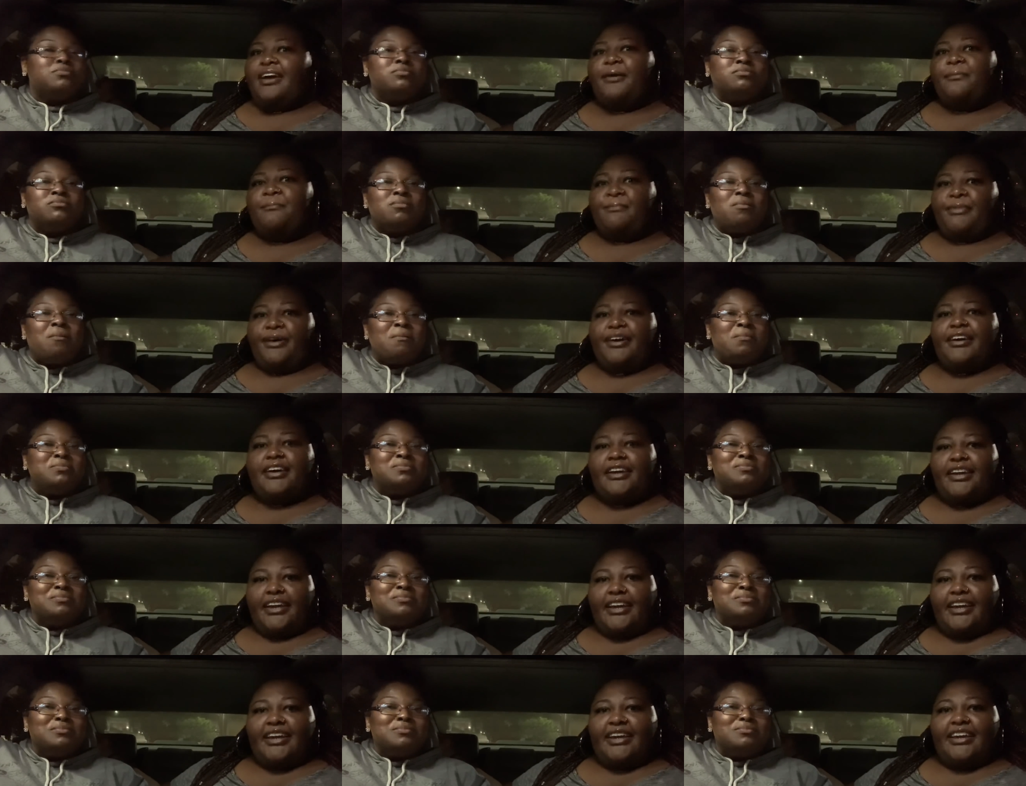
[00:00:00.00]
Speaker 1: Burger
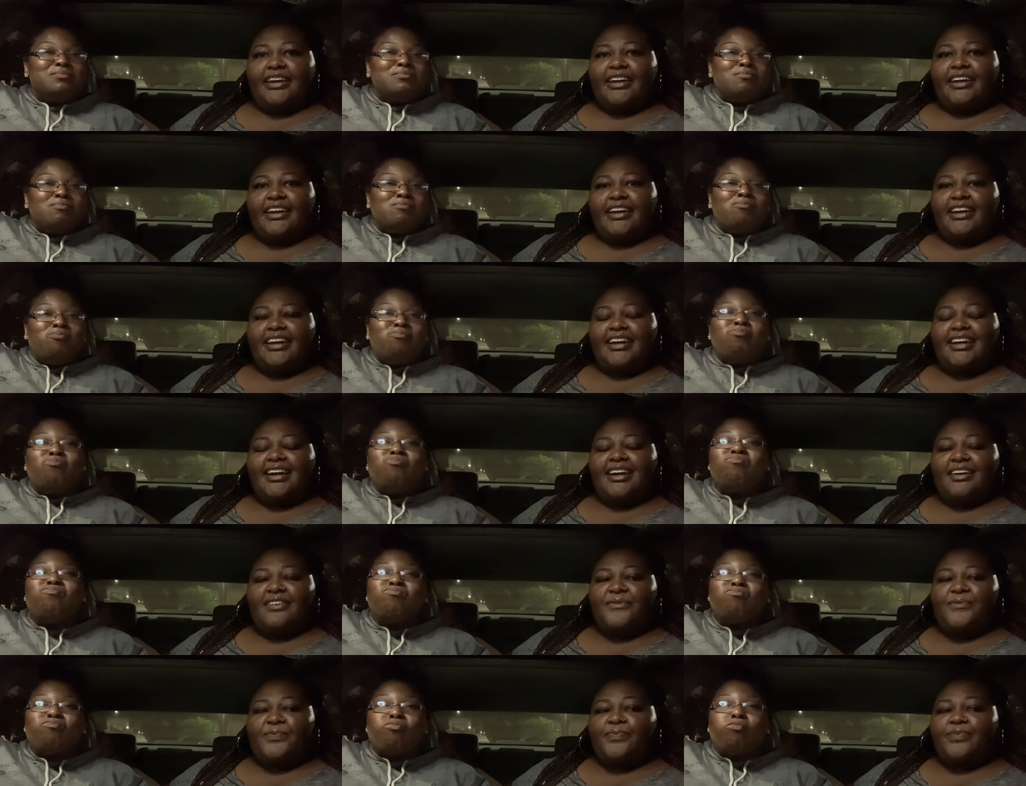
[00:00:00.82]
King.
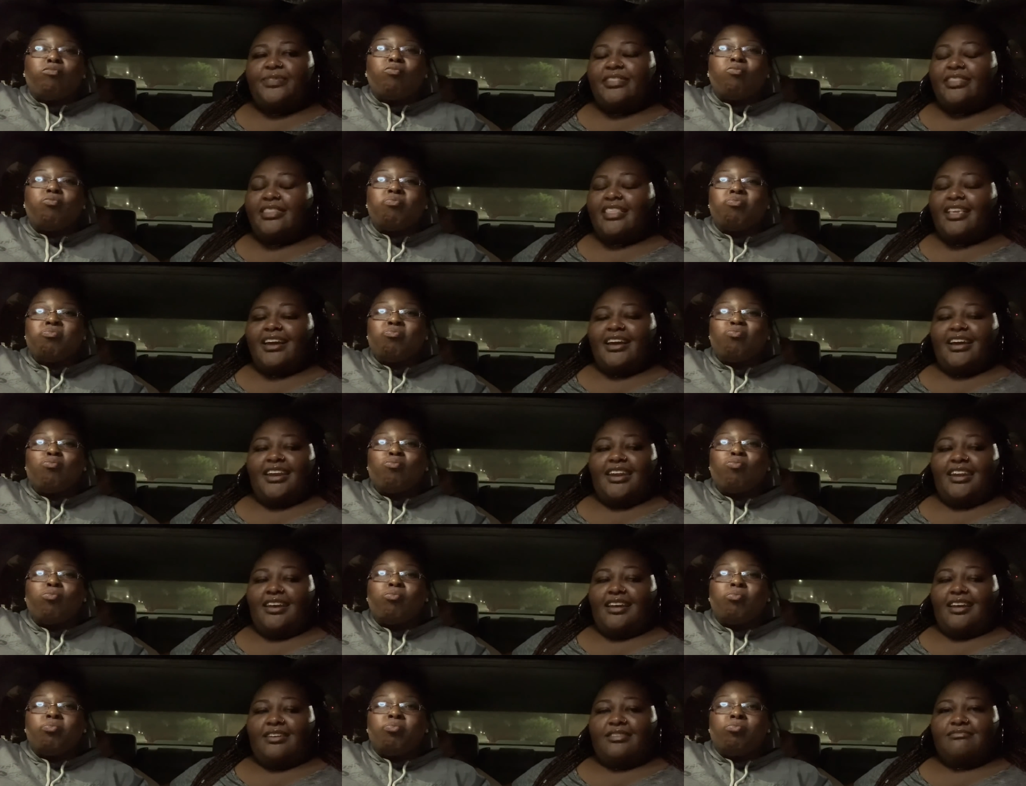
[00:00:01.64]
Mm-hmm.
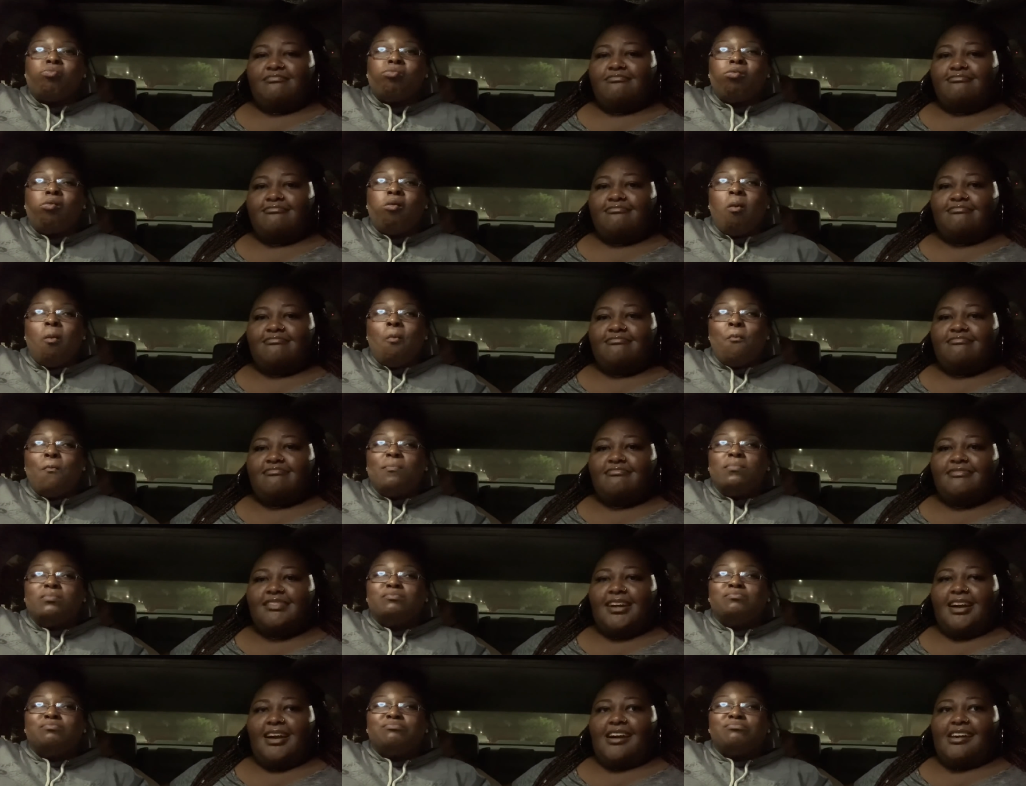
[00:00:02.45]
No.
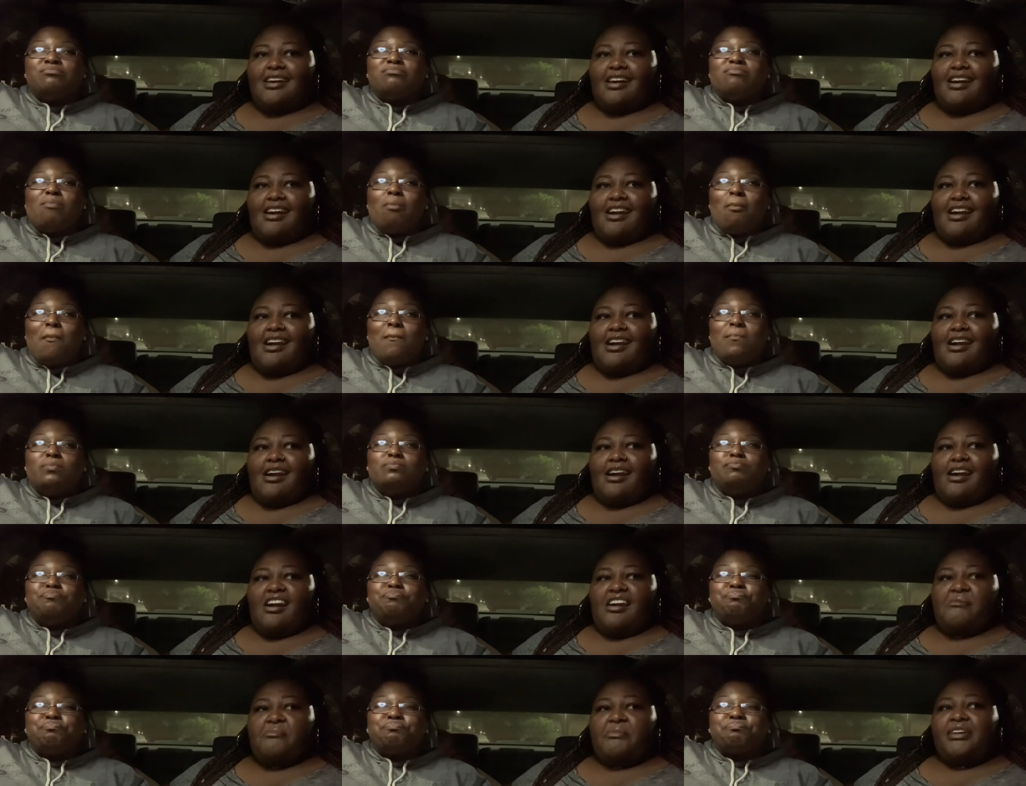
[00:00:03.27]

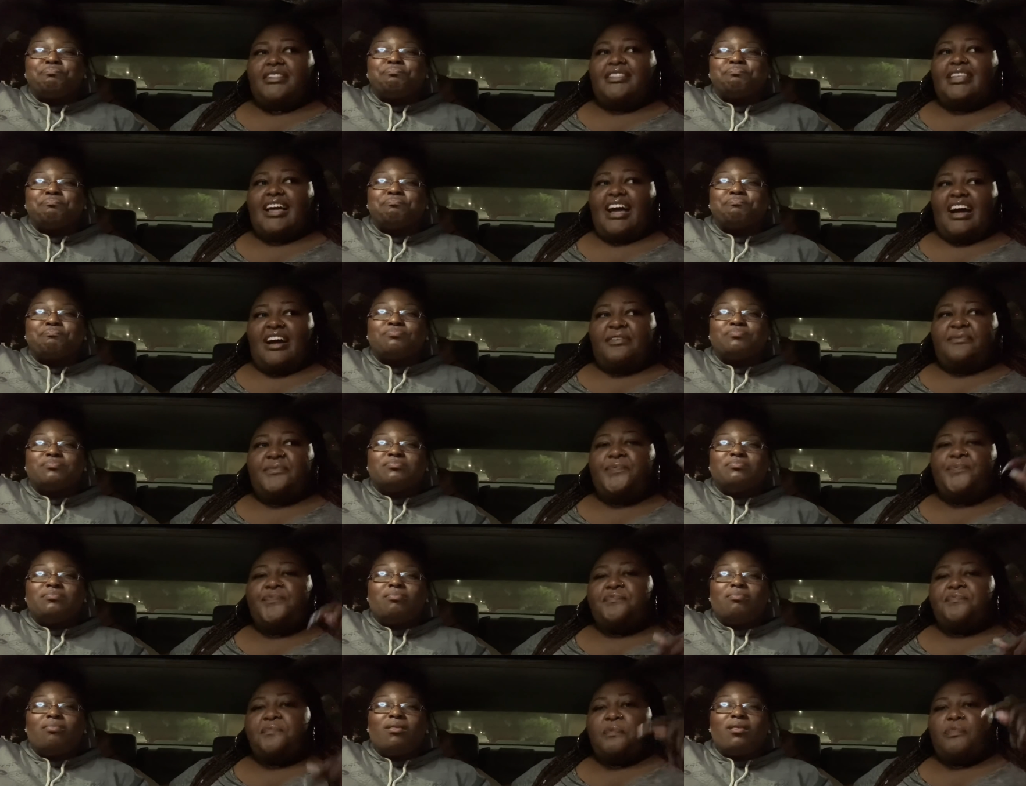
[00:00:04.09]
But that
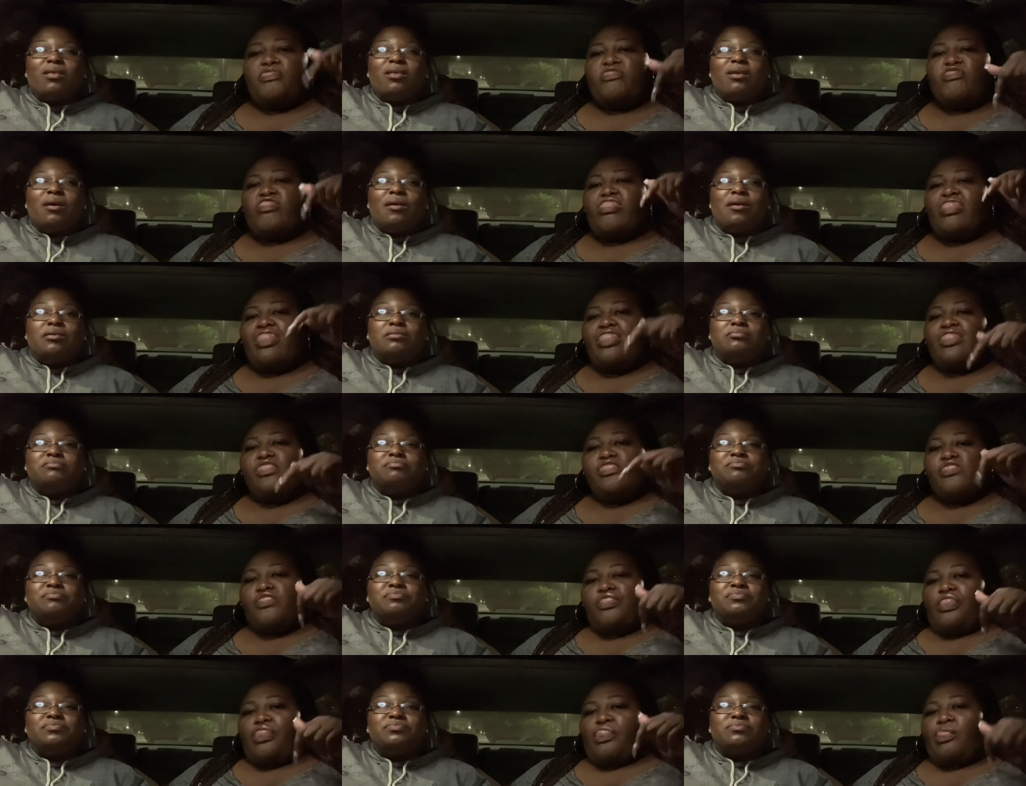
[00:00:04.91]

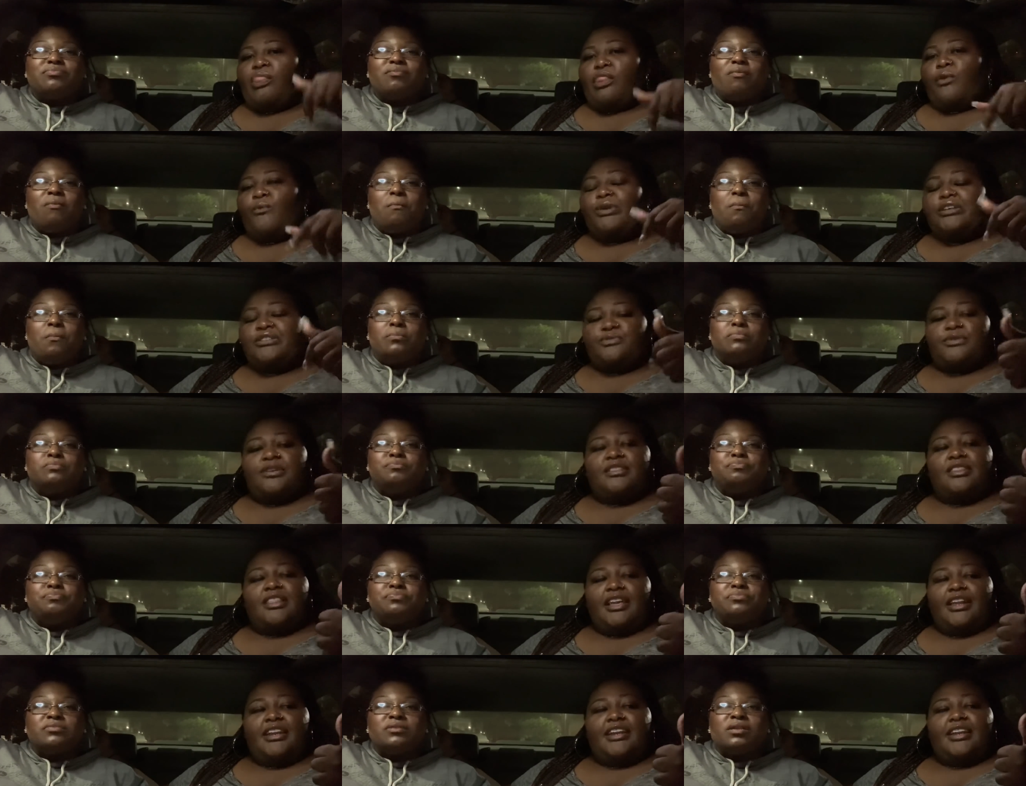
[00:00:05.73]
was worth
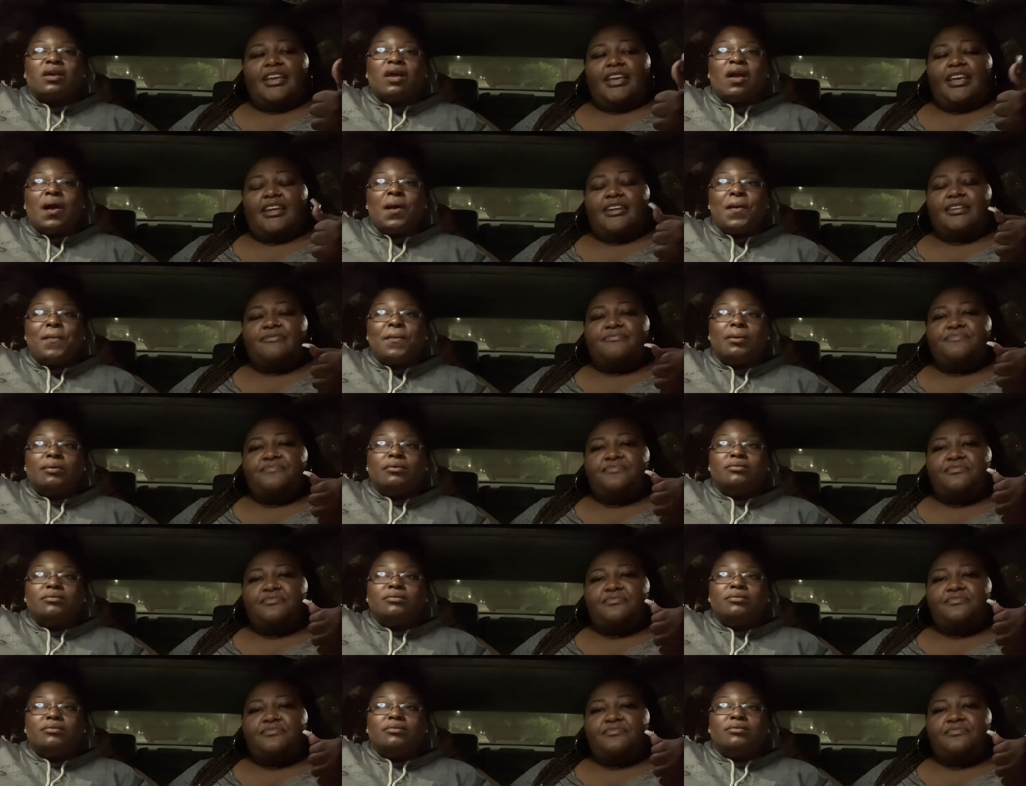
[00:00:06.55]
getting again.